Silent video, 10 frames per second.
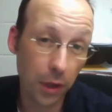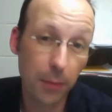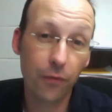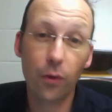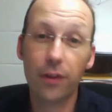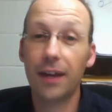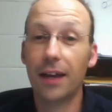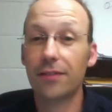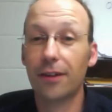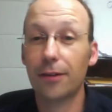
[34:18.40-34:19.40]
before the
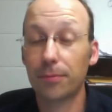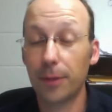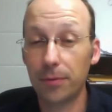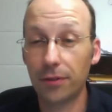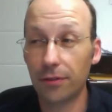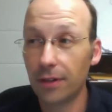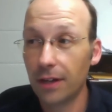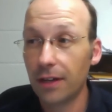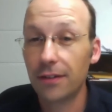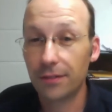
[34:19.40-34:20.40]
next episode,
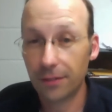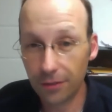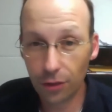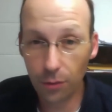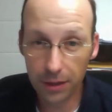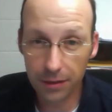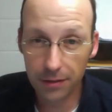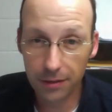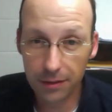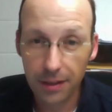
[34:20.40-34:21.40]
send us your
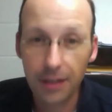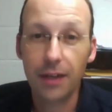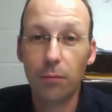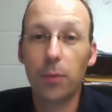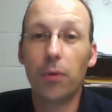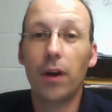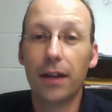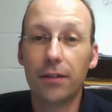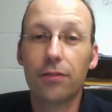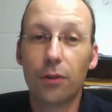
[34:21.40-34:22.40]
questions. We will
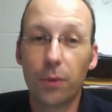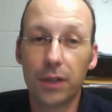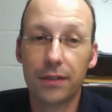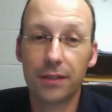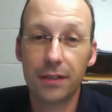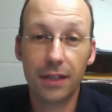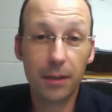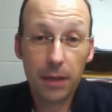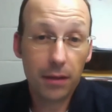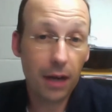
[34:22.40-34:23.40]
answer your questions. It can
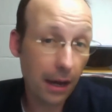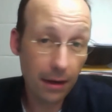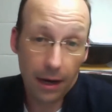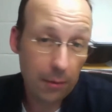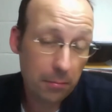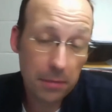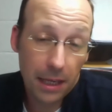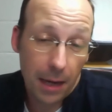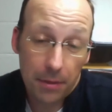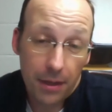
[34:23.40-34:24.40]
be, I will be
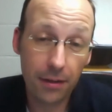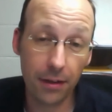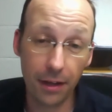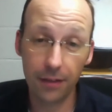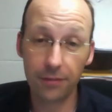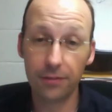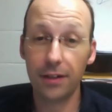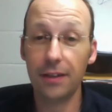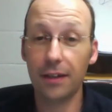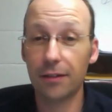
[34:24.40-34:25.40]
happy to answer
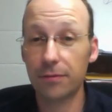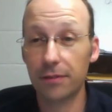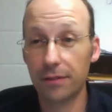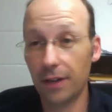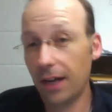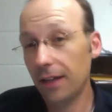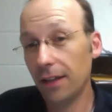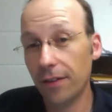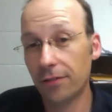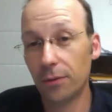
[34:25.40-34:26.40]
anything. I love
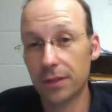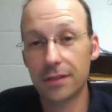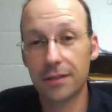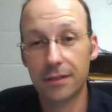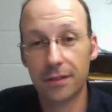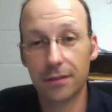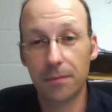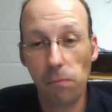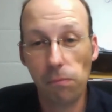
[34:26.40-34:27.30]
answering questions. So yeah,